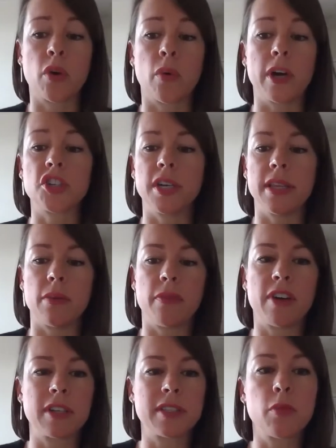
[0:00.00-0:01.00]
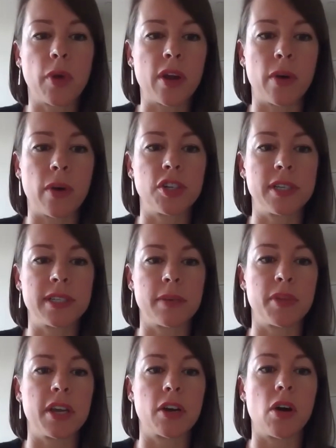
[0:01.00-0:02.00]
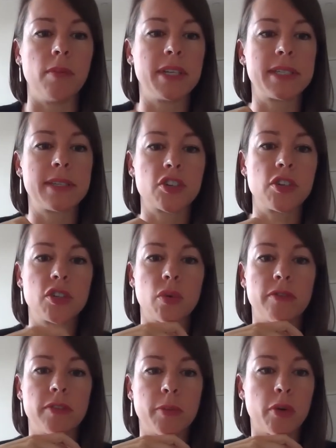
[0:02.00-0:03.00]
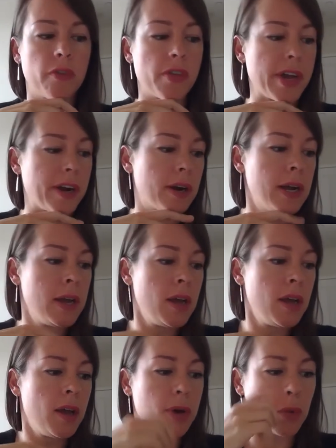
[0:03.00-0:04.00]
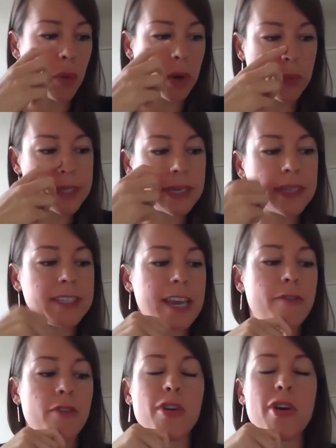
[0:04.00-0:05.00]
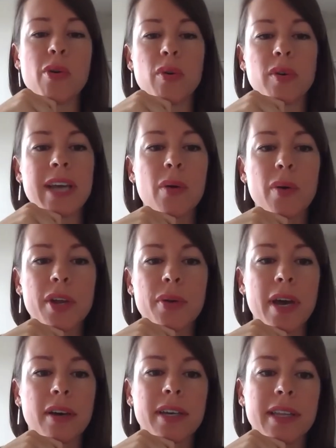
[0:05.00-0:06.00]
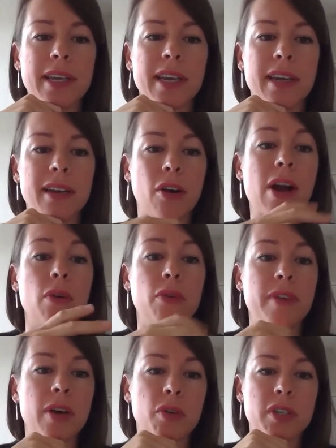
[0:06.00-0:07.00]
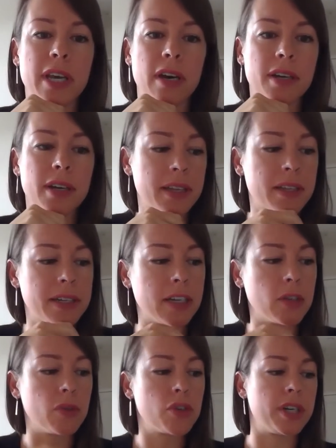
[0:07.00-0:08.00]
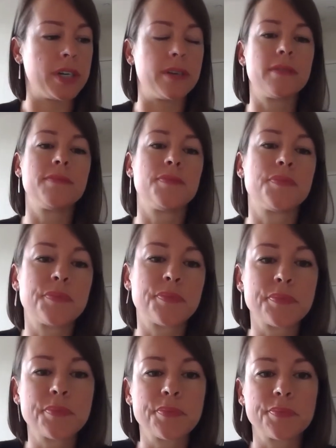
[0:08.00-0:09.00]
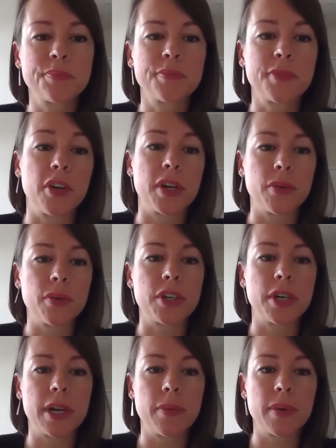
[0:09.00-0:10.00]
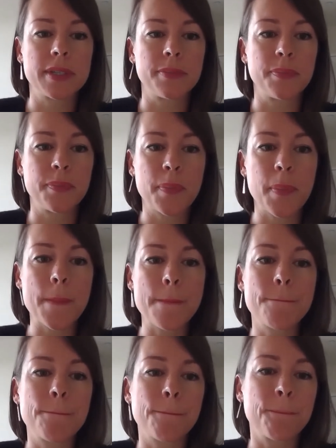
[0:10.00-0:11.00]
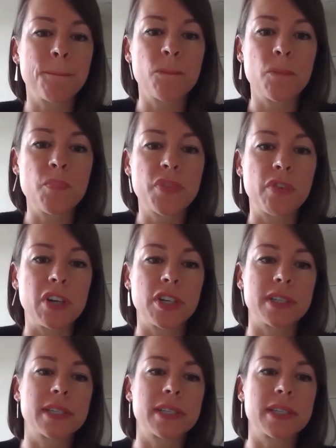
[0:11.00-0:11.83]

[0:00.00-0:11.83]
question, and then we've got some great questions up in the comments section, so I'll flip over there. But when raising a SAFE or note, how are you calculating, or how do founders calculate the dilution? Their dilution, anyways. Francesca?